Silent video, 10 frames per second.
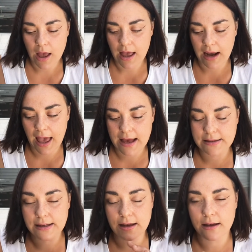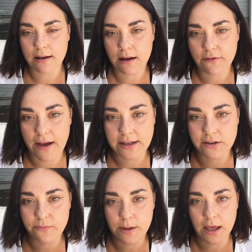it has a effect
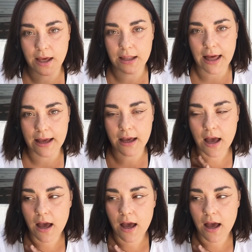of being like